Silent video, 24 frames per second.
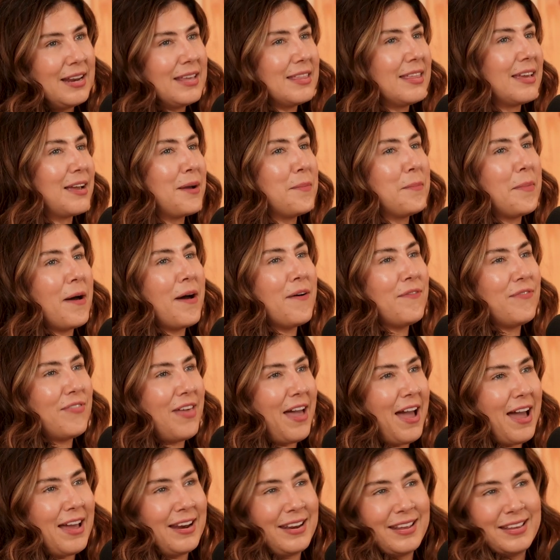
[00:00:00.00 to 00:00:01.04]
Anything above
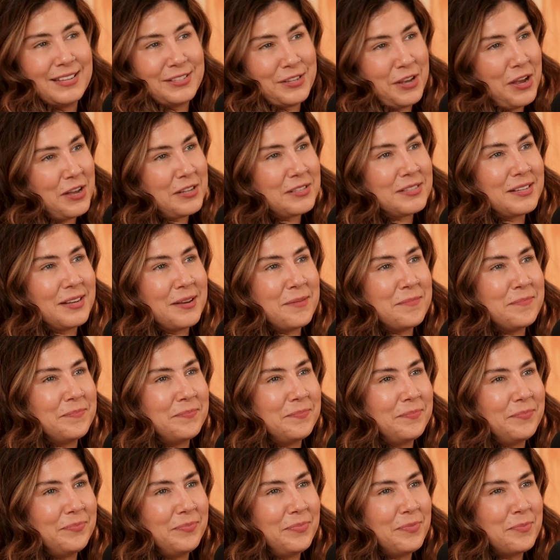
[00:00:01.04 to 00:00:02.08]
that is awesome,
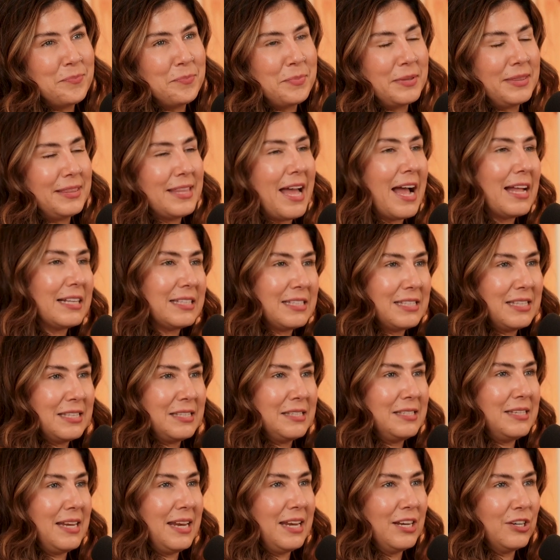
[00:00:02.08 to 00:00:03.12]
but that's the
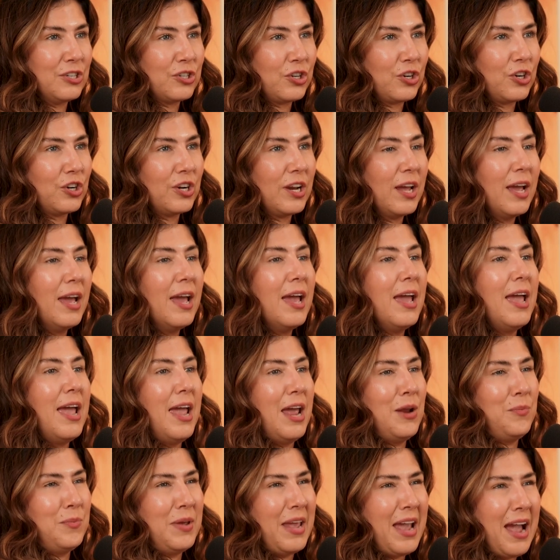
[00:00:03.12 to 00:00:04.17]
standard.
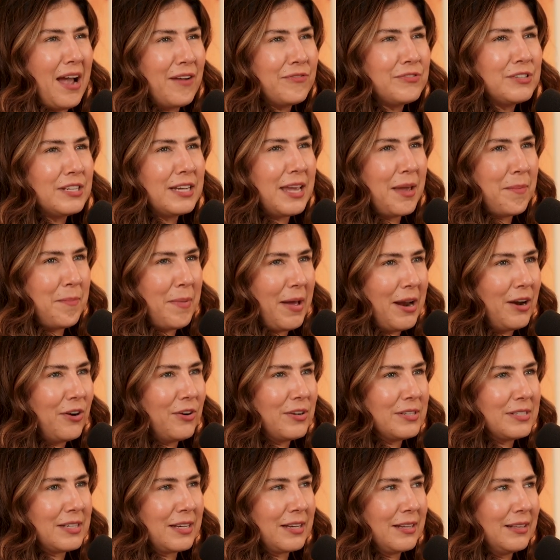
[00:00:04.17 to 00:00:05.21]
And we have to get
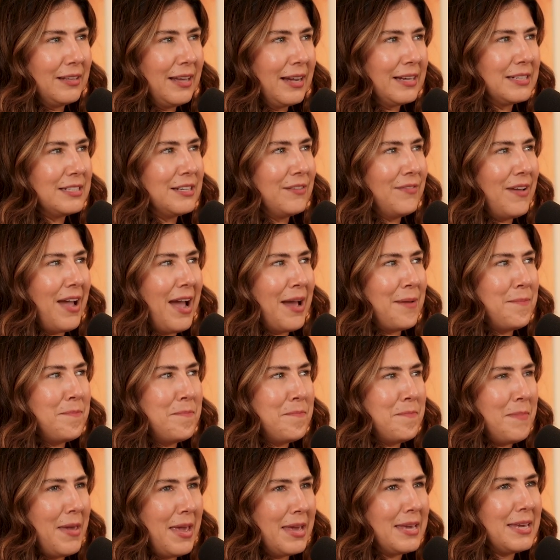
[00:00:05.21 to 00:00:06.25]
better as a collective at
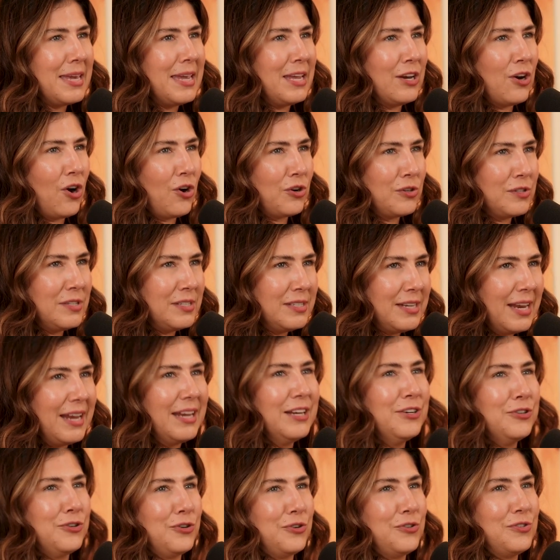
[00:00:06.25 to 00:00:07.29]
making our
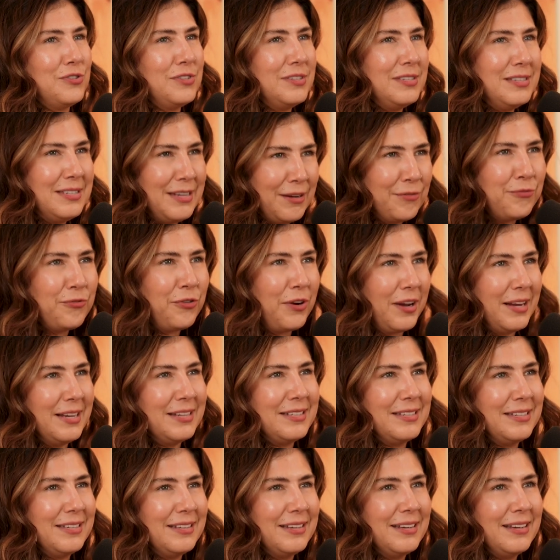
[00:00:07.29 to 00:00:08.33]
standards
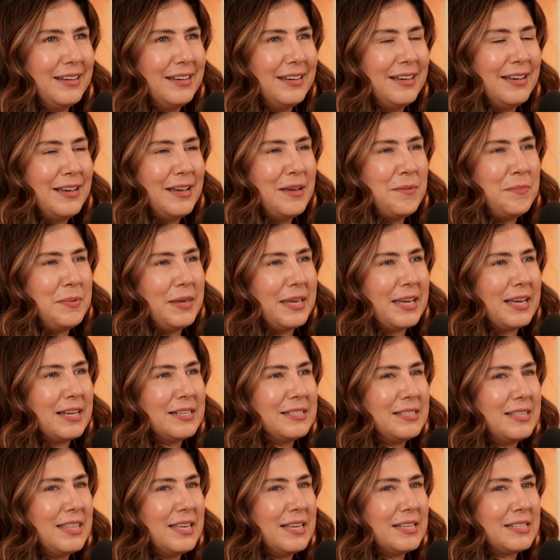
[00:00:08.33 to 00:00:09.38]
different
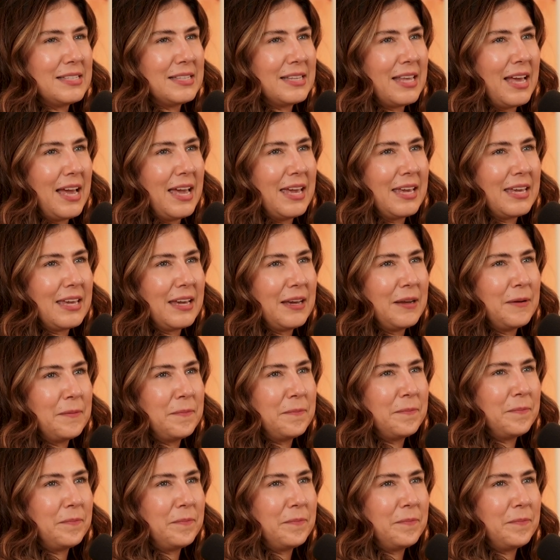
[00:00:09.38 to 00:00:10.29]
because this, like,